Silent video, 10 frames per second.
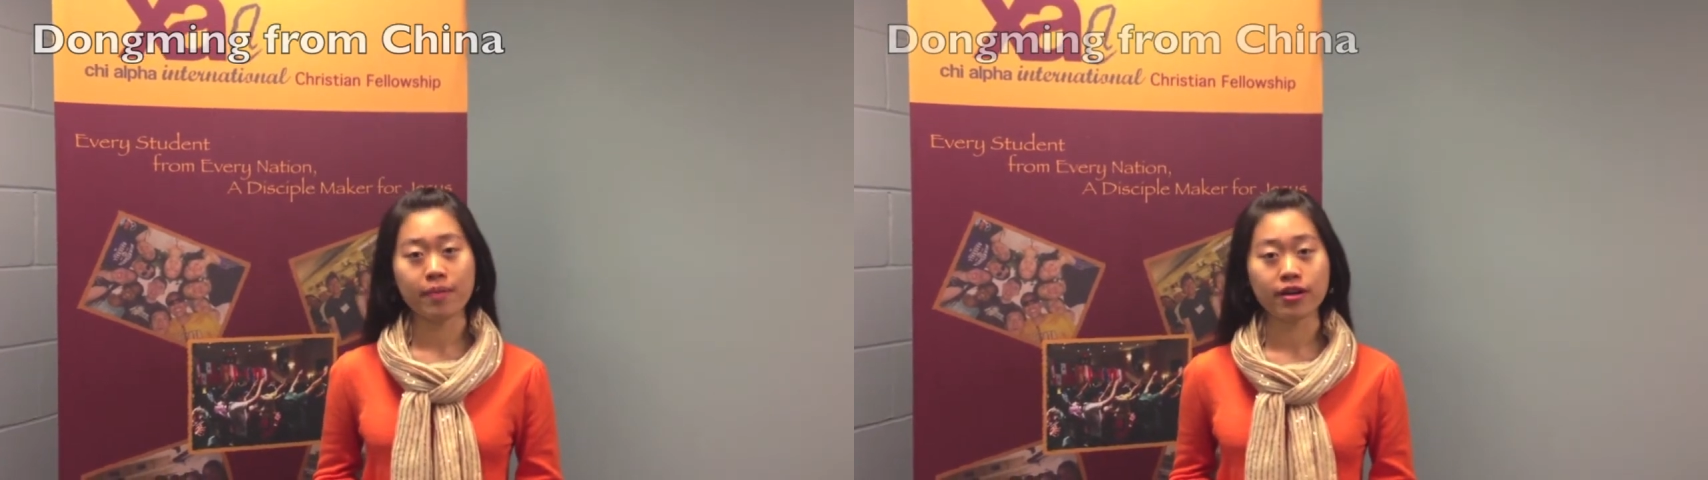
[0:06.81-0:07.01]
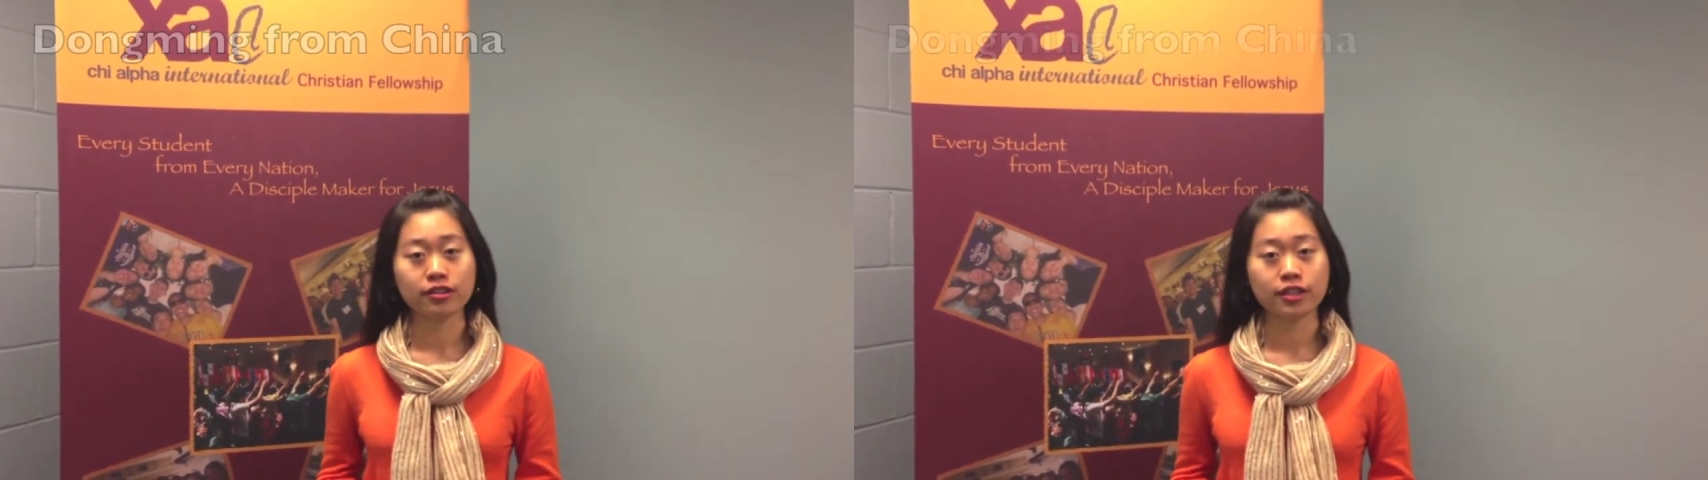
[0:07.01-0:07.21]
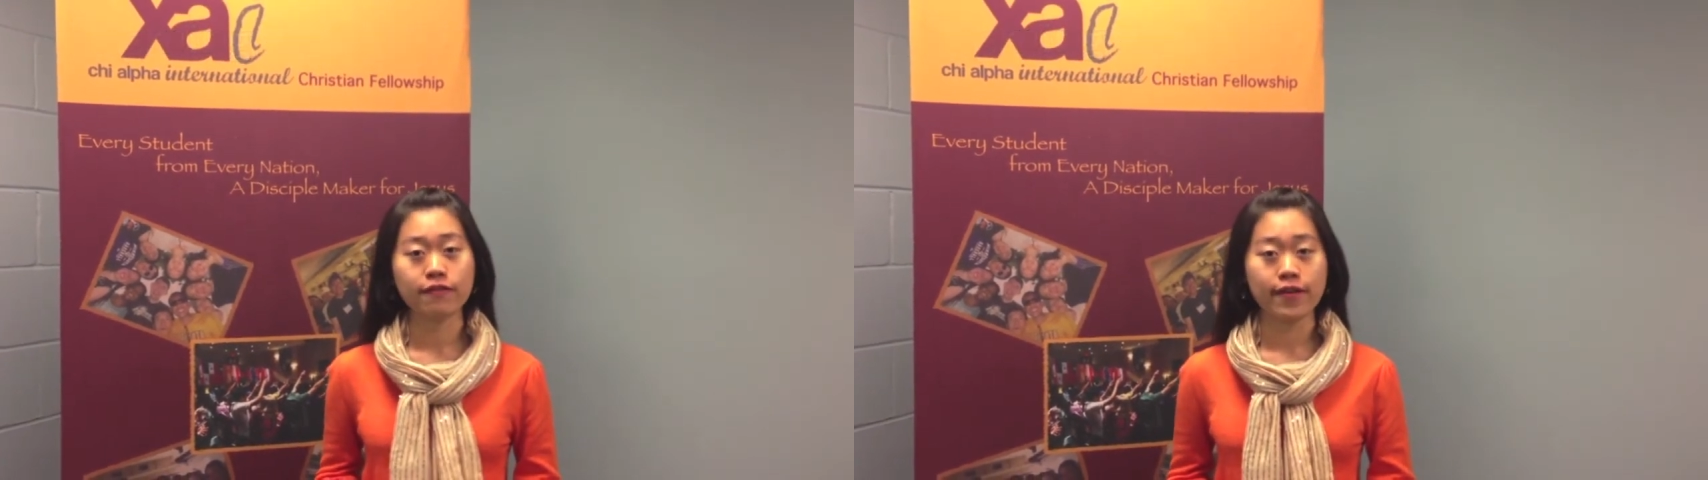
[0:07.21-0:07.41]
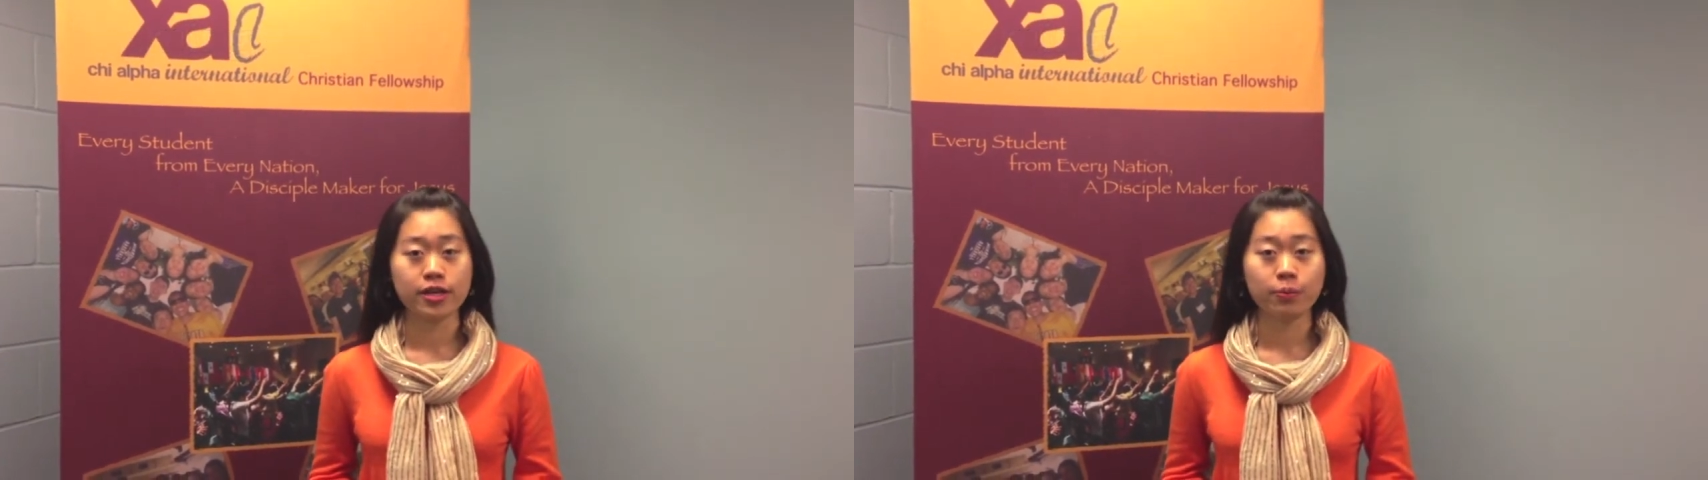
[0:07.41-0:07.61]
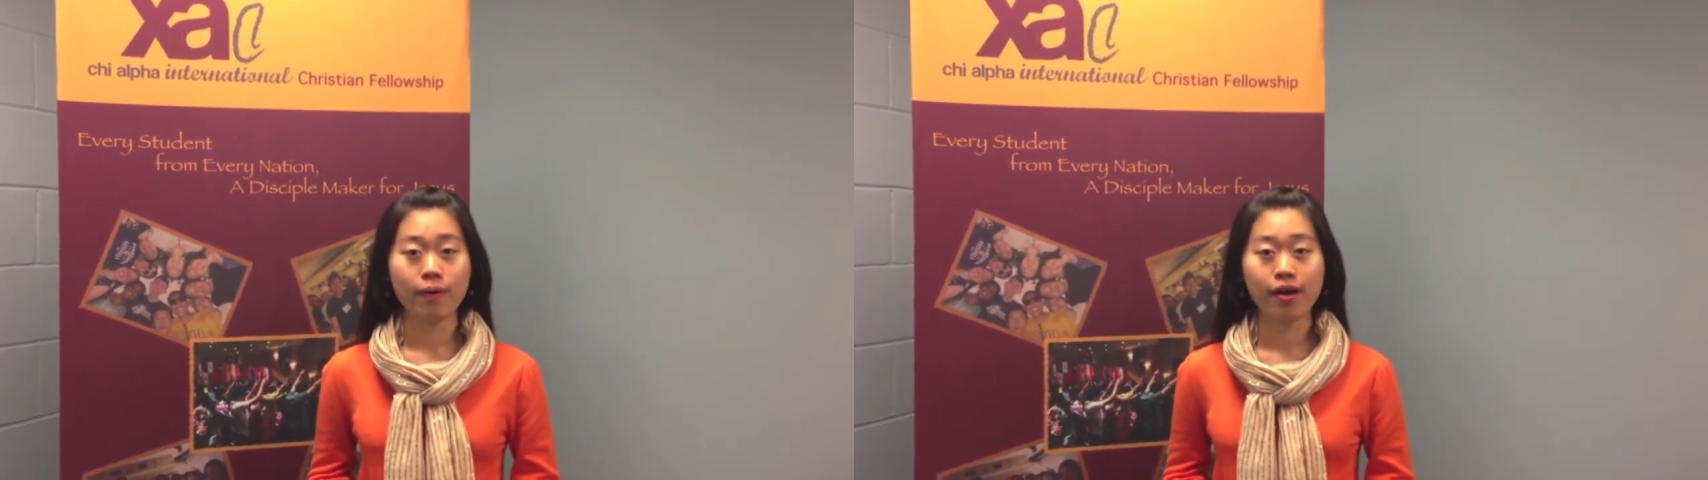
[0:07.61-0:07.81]
my early
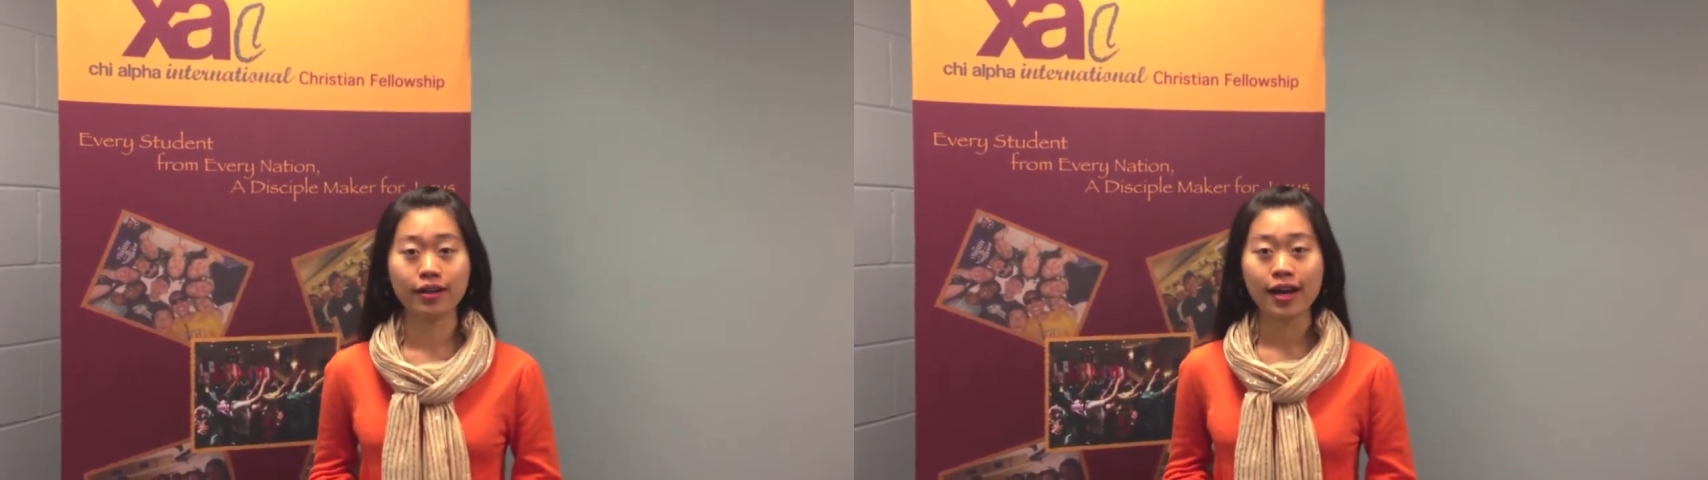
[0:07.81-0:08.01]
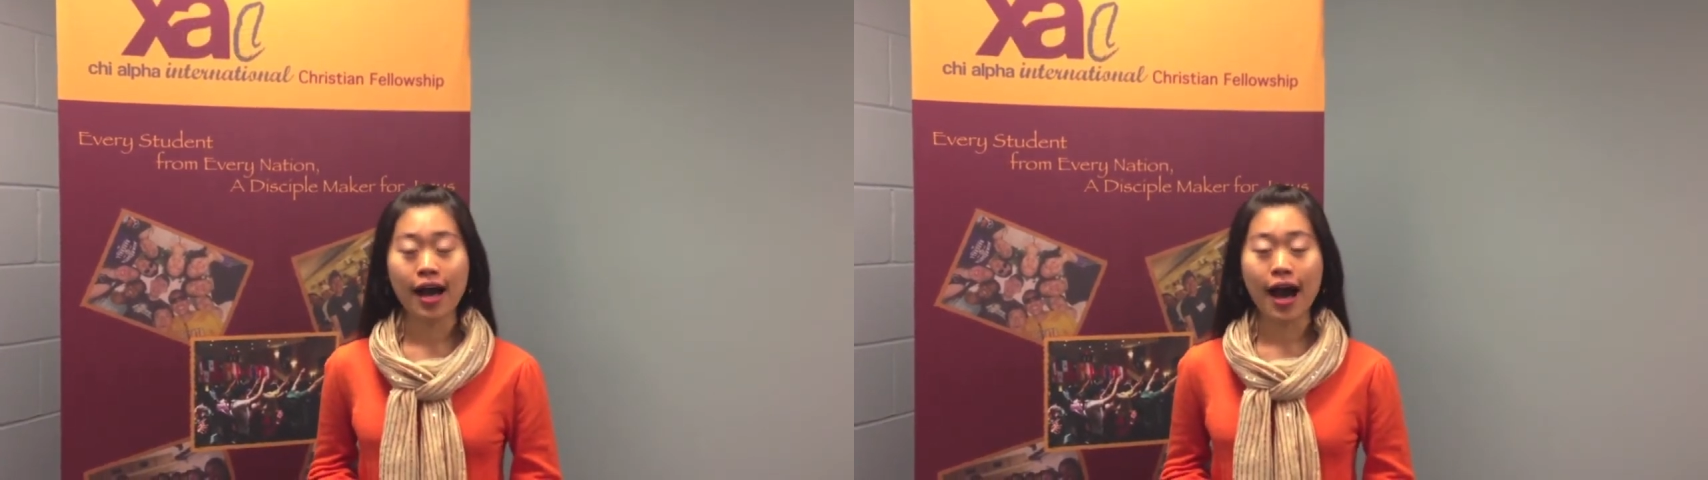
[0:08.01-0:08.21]
faith walk,